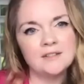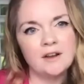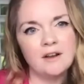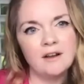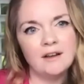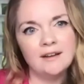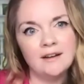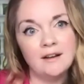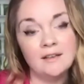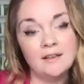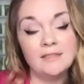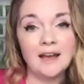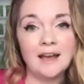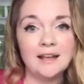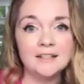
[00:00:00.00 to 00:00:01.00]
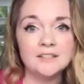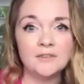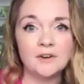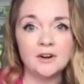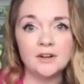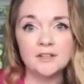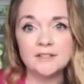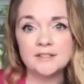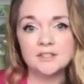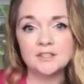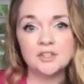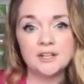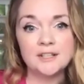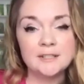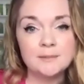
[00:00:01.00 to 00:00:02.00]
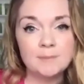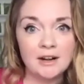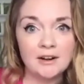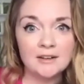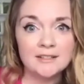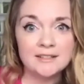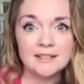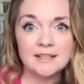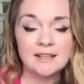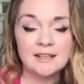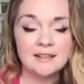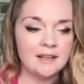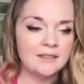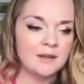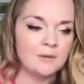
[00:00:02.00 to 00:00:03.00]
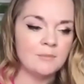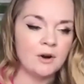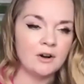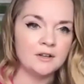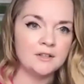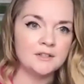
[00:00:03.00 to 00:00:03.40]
on that as far as the transparency that Marc is